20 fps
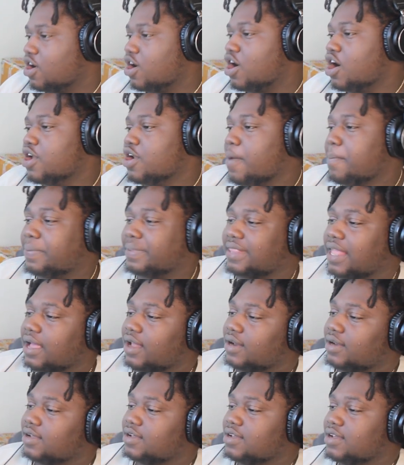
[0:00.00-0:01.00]
hospital but
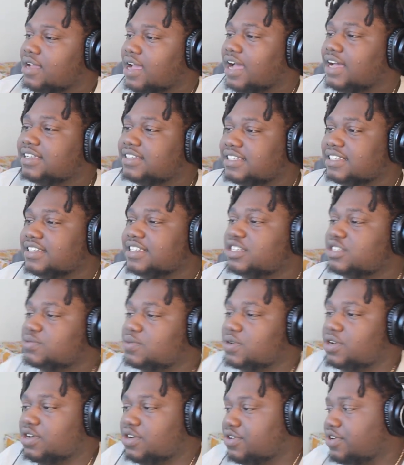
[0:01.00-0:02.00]
without the S. I seen this
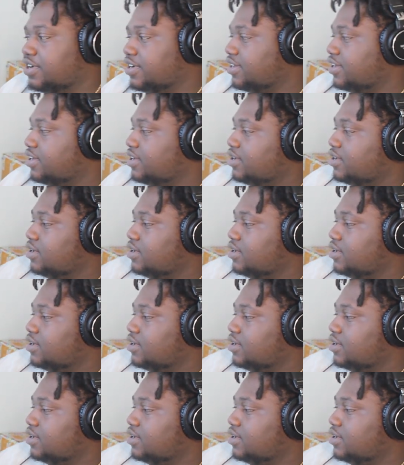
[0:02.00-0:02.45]
one already.